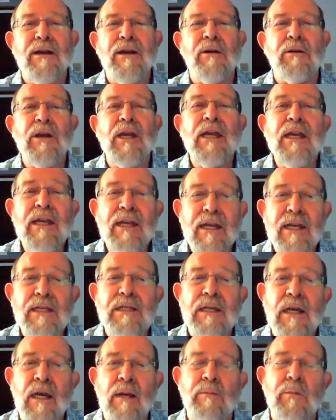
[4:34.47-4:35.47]
key
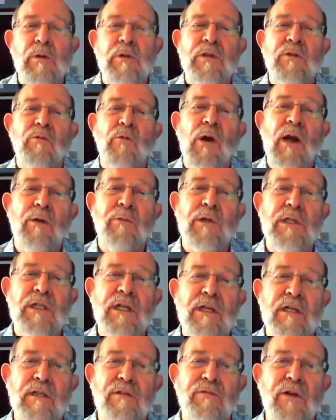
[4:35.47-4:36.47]
examples of where we see
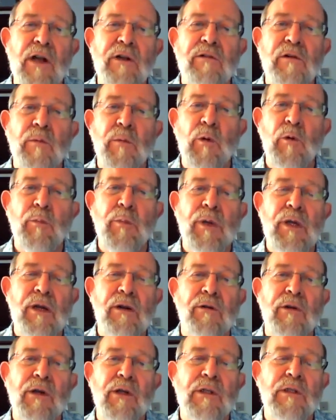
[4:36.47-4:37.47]
as vulnerable
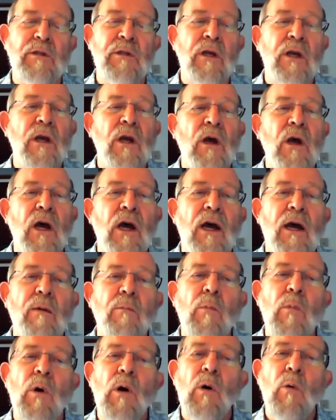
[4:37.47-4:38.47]
periods.
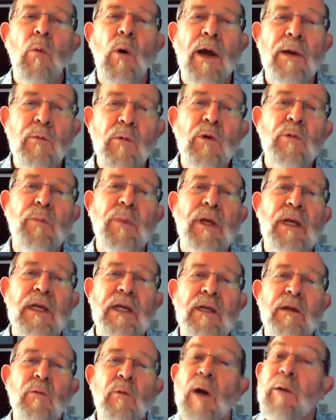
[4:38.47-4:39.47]
One would
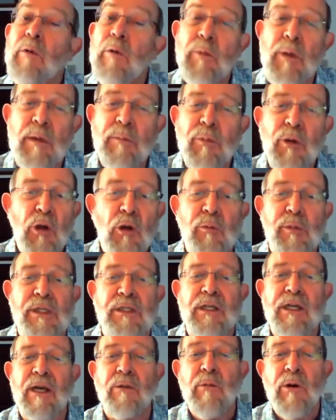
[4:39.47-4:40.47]
be
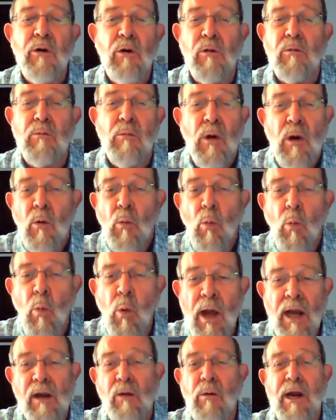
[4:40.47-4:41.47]
puberty, and we're all
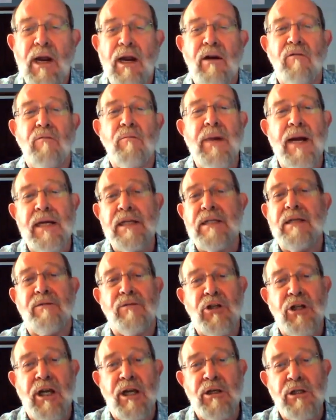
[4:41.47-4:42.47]
well aware of massive
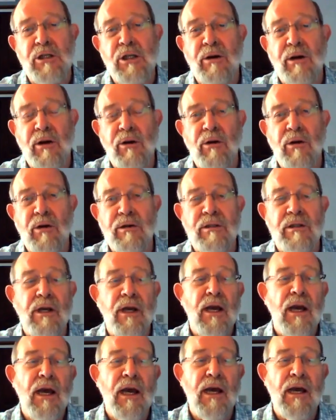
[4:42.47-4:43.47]
change going on
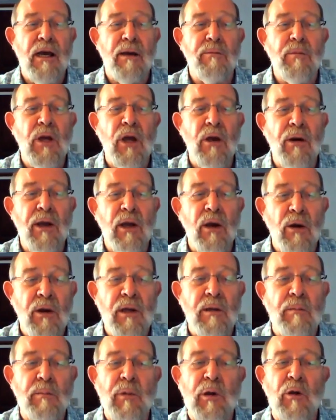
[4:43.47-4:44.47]

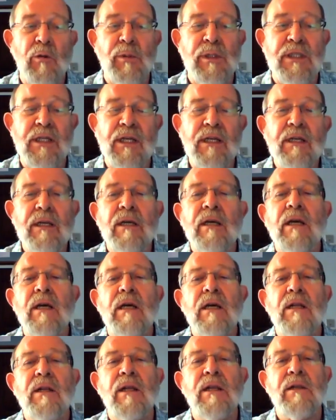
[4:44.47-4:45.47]
at puberty.
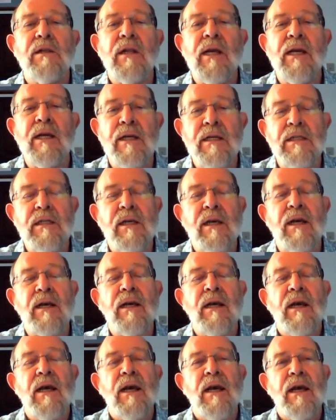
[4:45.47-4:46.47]
That here's a
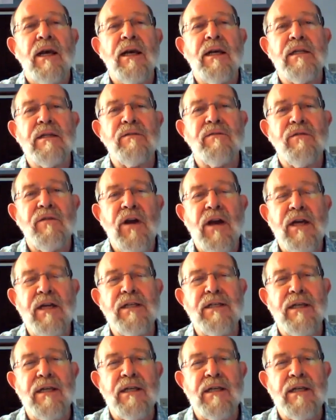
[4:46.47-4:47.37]
phase